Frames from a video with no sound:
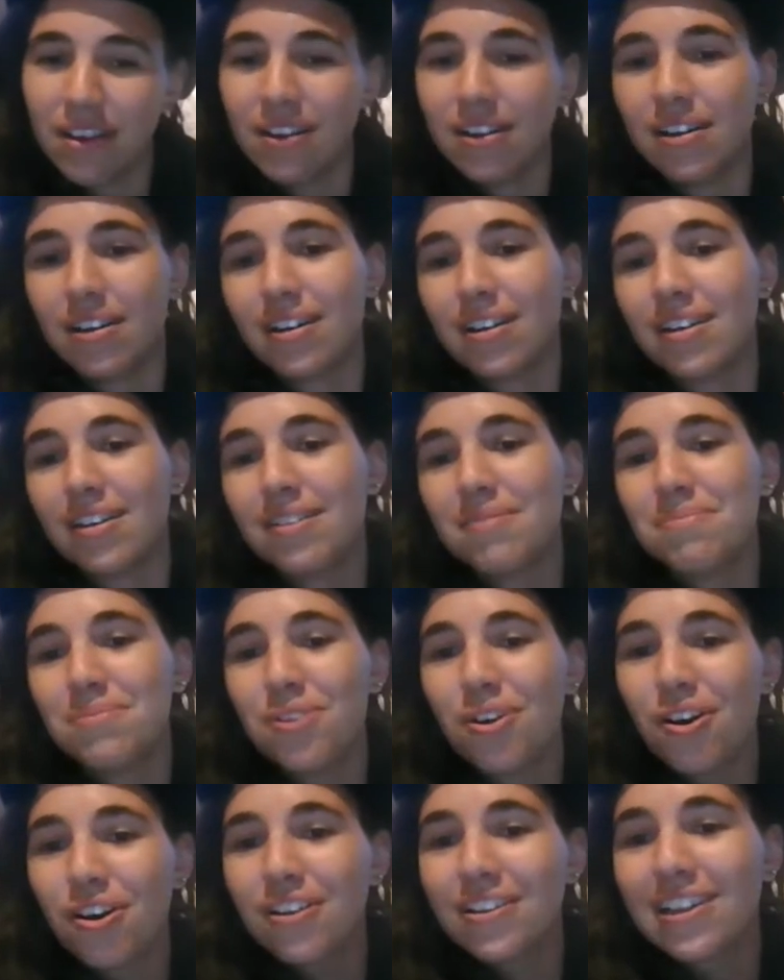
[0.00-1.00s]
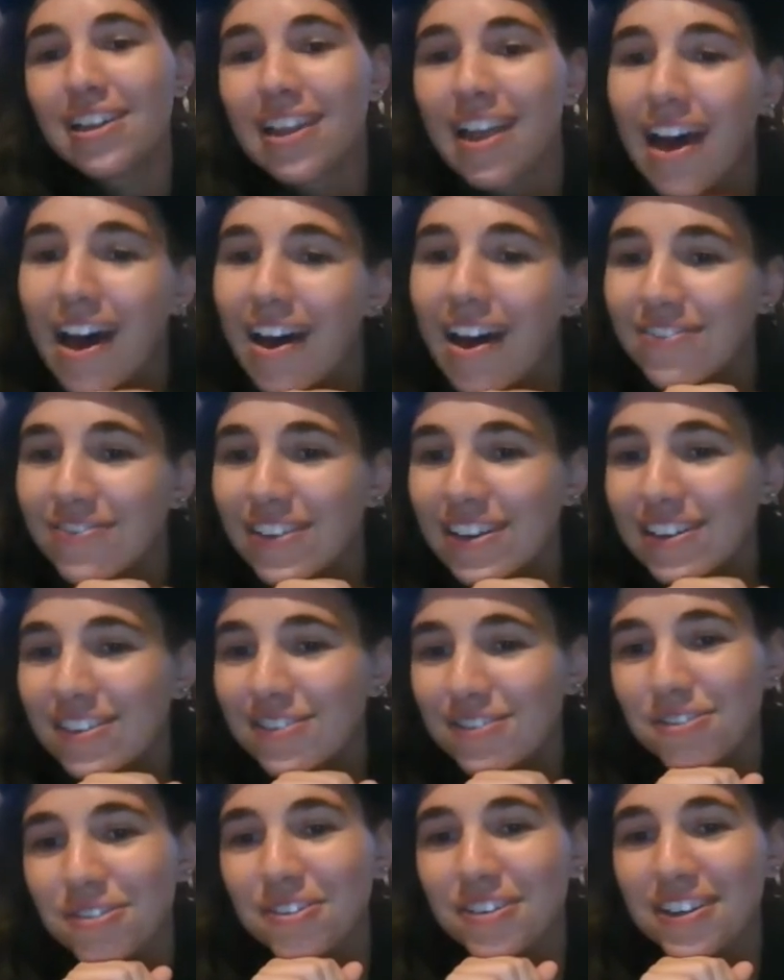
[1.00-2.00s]
I'm not laughing,
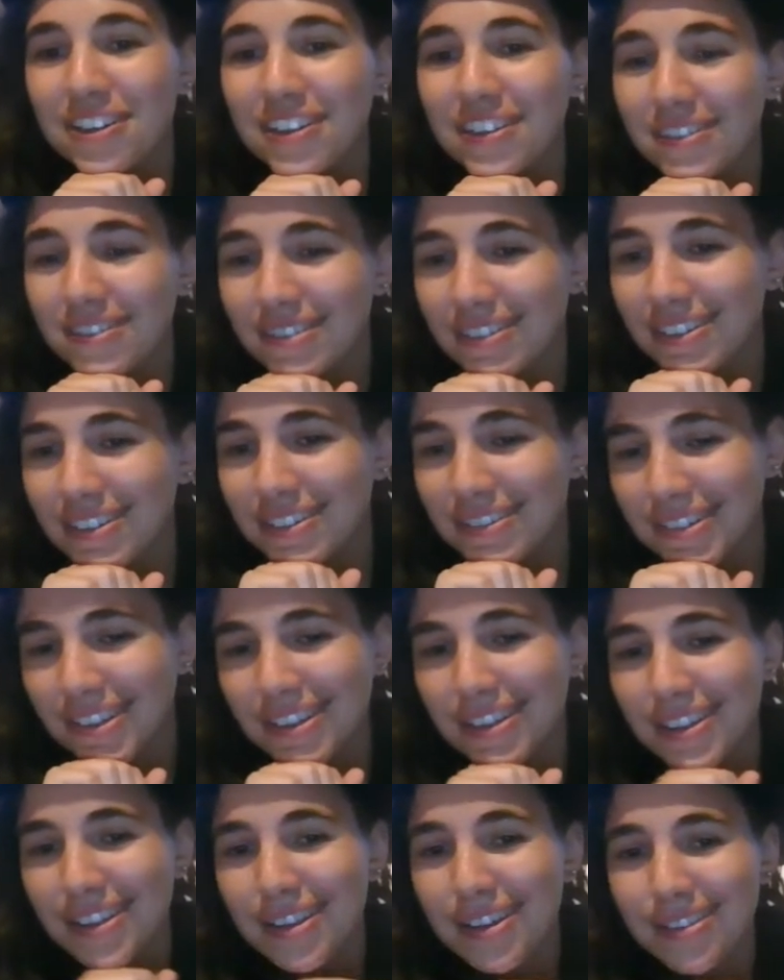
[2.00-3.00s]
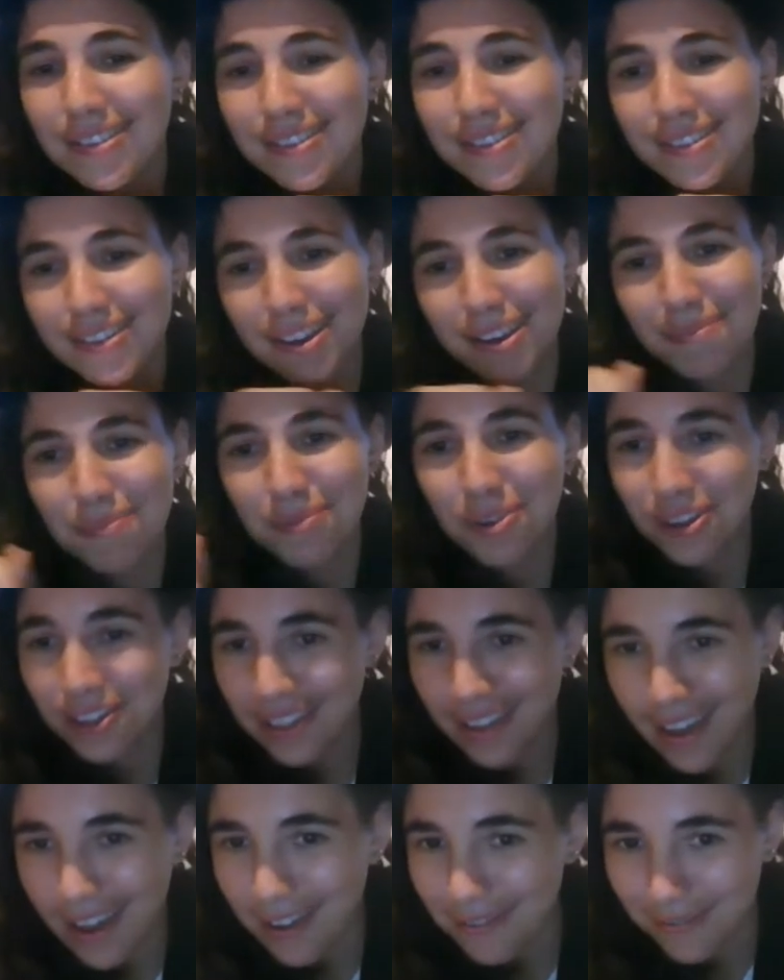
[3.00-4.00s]
Dorian. At least, I am not
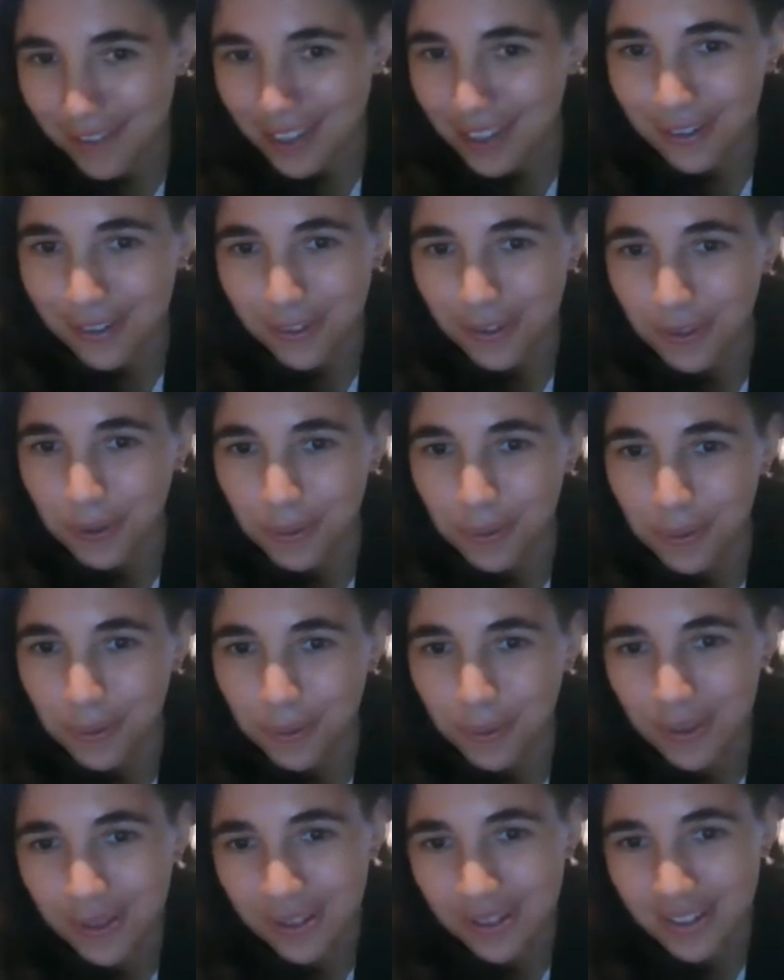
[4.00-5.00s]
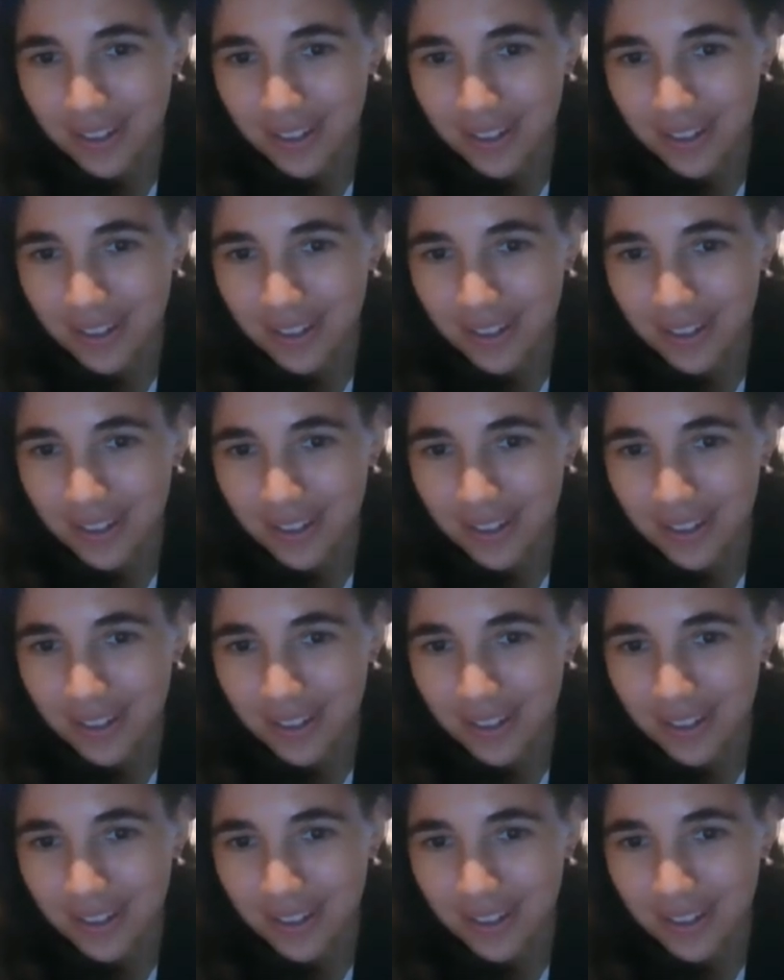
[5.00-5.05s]
laughing at you.